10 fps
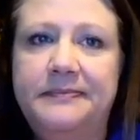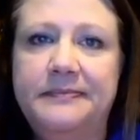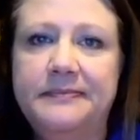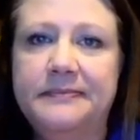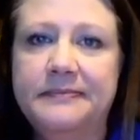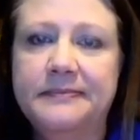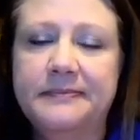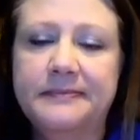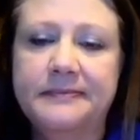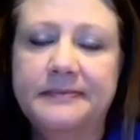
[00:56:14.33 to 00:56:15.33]
Great.
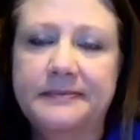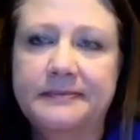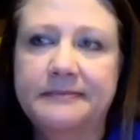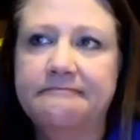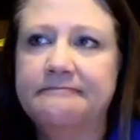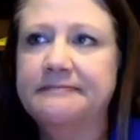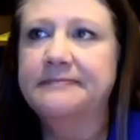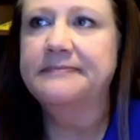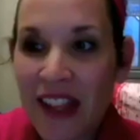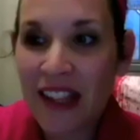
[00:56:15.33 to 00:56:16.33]
Thank you. And
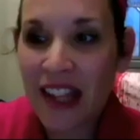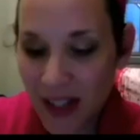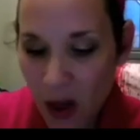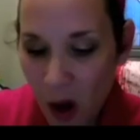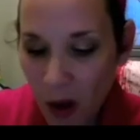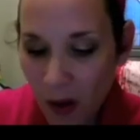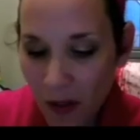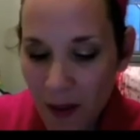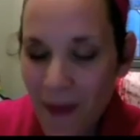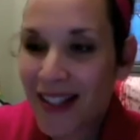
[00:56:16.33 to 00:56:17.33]
I think that is all
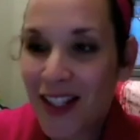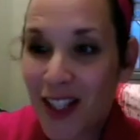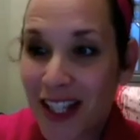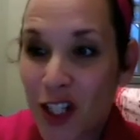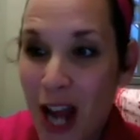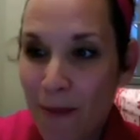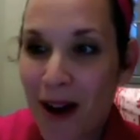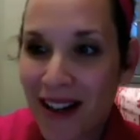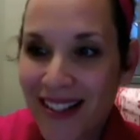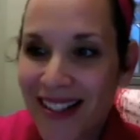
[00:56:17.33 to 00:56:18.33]
the messages in the chat
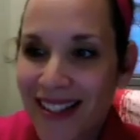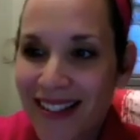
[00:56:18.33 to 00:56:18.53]
box.